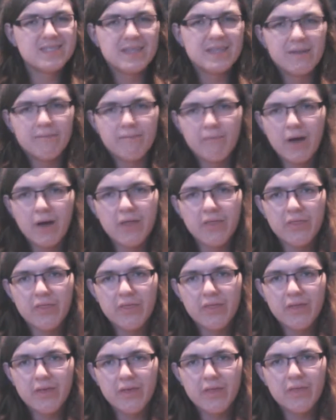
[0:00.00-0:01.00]
less than a
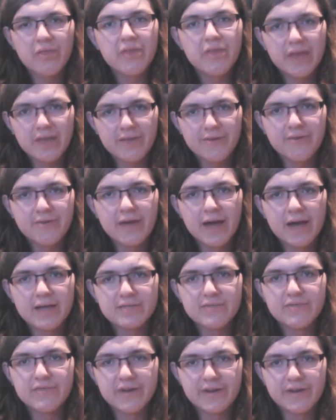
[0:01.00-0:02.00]
month. Thank you
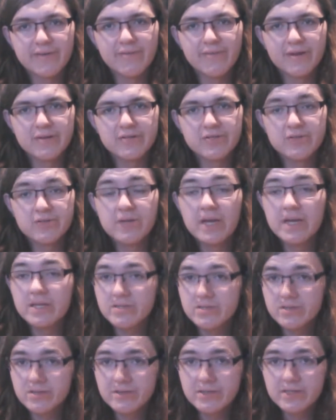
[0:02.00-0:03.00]
guys very much. You
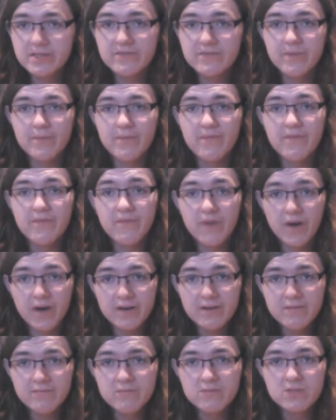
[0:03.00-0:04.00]
guys turned this from
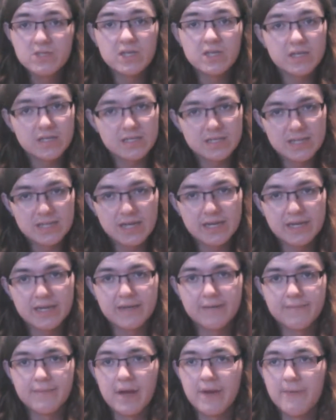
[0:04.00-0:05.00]
fun to
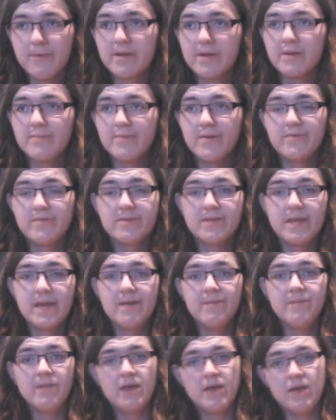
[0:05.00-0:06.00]
exciting. I wake up every
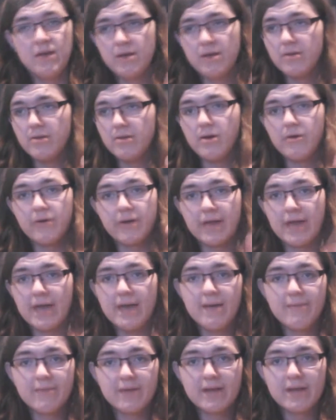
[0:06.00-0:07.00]
day knowing,
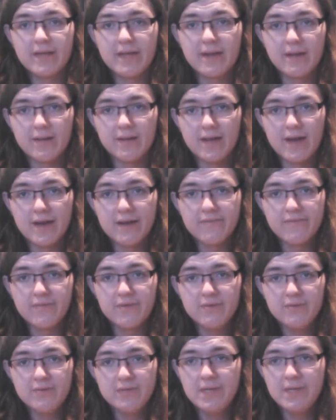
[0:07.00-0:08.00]
hey, I'm going to get a lot of
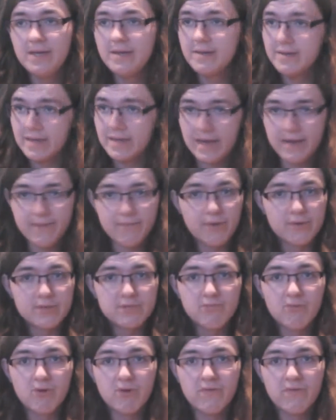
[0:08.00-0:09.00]
views. Got to
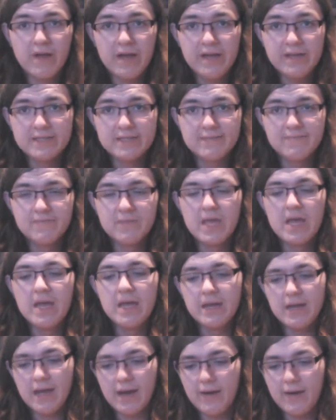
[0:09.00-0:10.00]
post more vines.
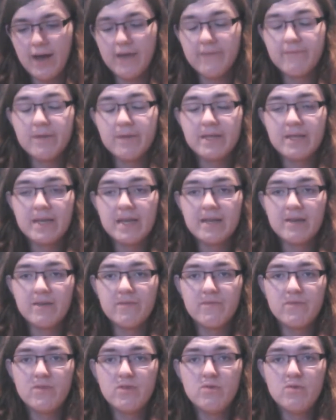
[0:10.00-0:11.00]
Now, I've been getting a
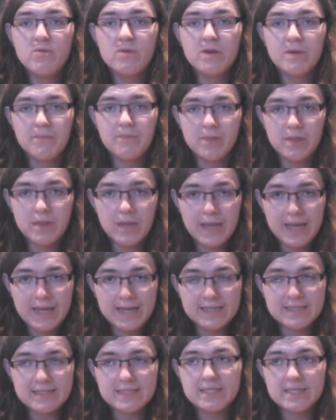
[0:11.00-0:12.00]
few
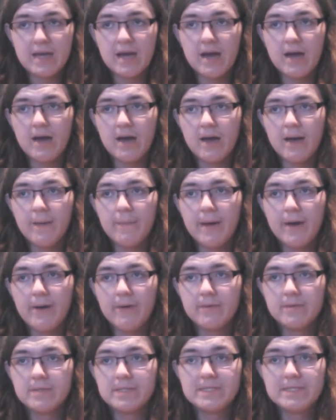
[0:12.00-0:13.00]
complaints
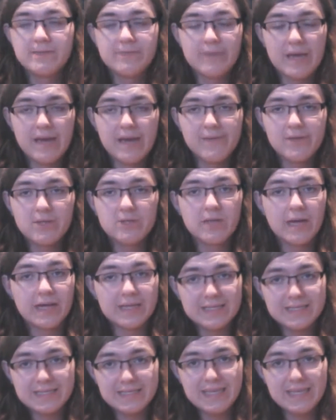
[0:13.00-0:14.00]
about spamming, so
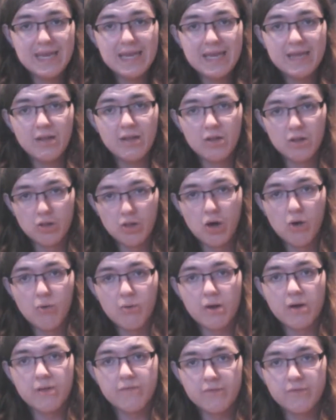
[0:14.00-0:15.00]
I did
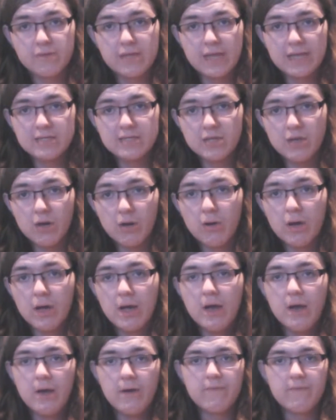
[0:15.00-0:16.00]
lower a few days ago
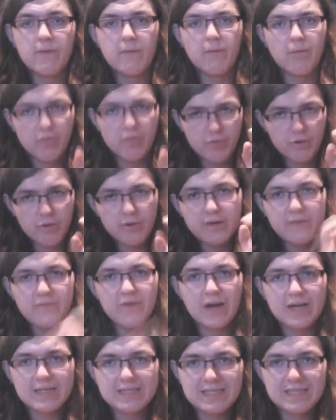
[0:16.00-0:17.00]
from 30
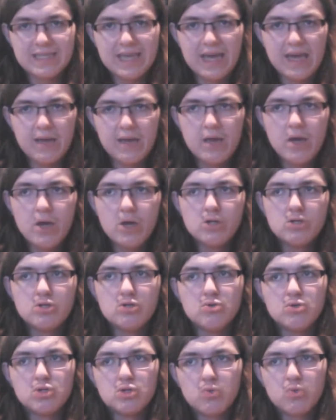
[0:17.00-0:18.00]
vines a day
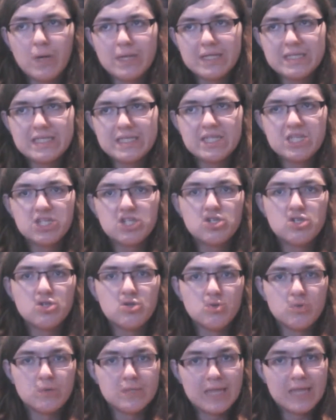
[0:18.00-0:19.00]
to 20-ish
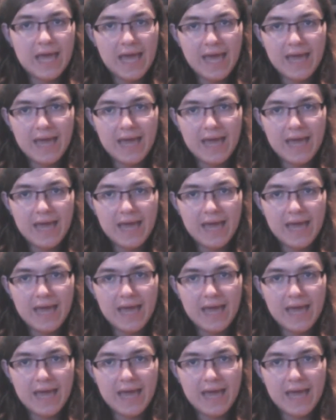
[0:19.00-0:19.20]
to